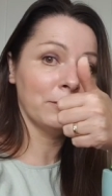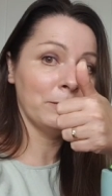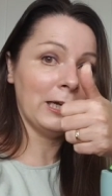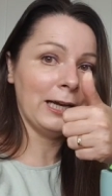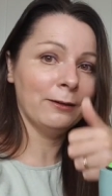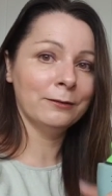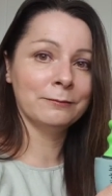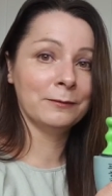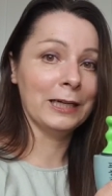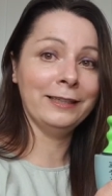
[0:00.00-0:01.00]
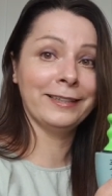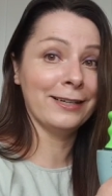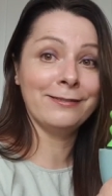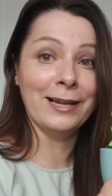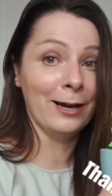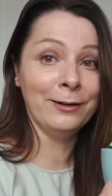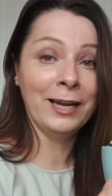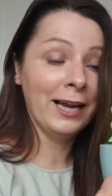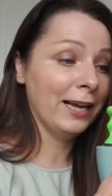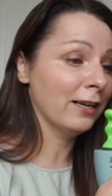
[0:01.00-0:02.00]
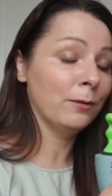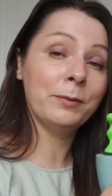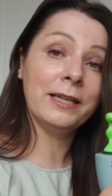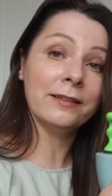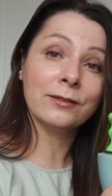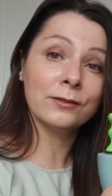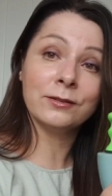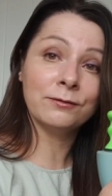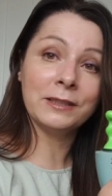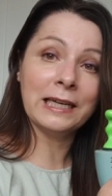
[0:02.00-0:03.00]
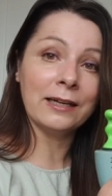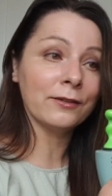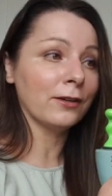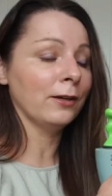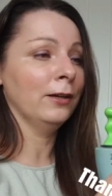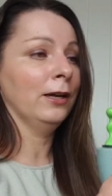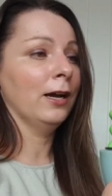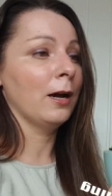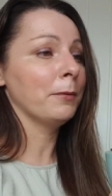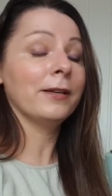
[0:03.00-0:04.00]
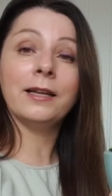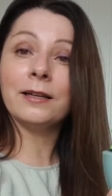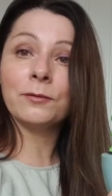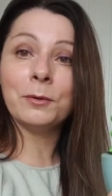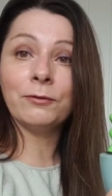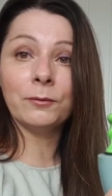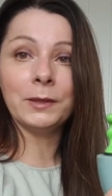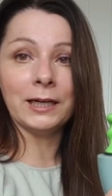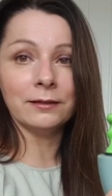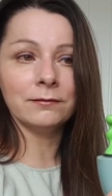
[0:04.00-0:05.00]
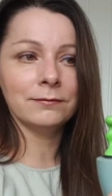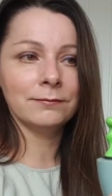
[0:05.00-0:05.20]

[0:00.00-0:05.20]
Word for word: Thumbnail? I don't know. It could be this or something else. So I'll pretend that's my thumbnail.